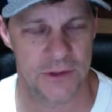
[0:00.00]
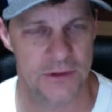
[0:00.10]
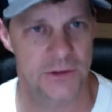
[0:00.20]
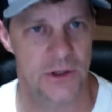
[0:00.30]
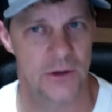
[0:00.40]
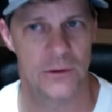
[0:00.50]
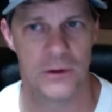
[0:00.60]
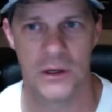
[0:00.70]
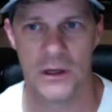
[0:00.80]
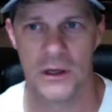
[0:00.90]
And so
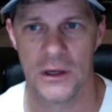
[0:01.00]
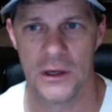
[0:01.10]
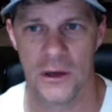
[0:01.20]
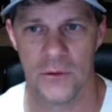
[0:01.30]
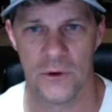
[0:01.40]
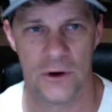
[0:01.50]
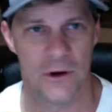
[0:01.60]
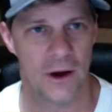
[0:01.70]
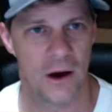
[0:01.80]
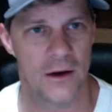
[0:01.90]
I'm
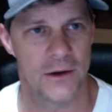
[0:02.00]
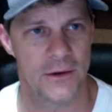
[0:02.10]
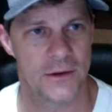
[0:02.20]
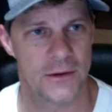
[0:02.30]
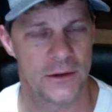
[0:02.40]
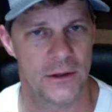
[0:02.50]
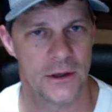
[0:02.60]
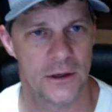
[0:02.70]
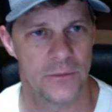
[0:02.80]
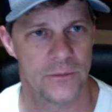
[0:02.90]
very honored
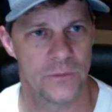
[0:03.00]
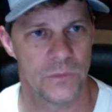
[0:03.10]
um,